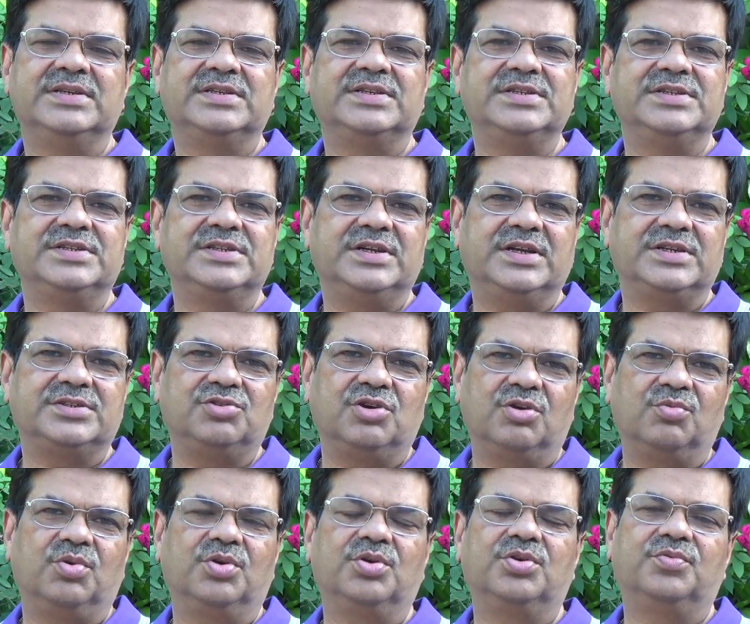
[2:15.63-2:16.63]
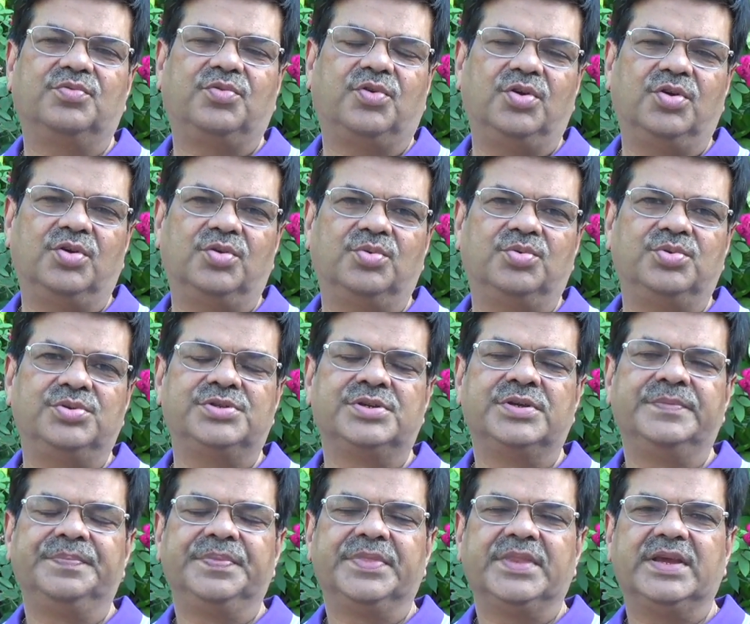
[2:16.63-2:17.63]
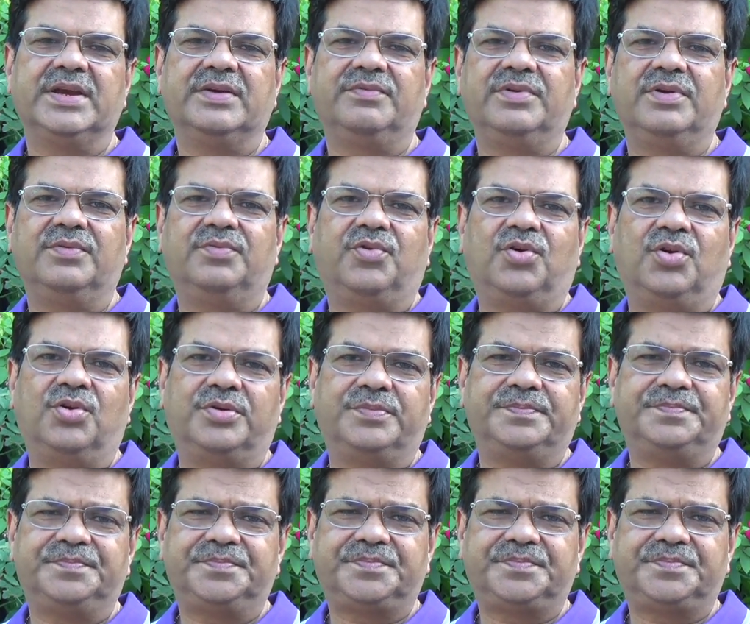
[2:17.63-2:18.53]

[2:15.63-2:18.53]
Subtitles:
Since it does not want to follow rules, it will follow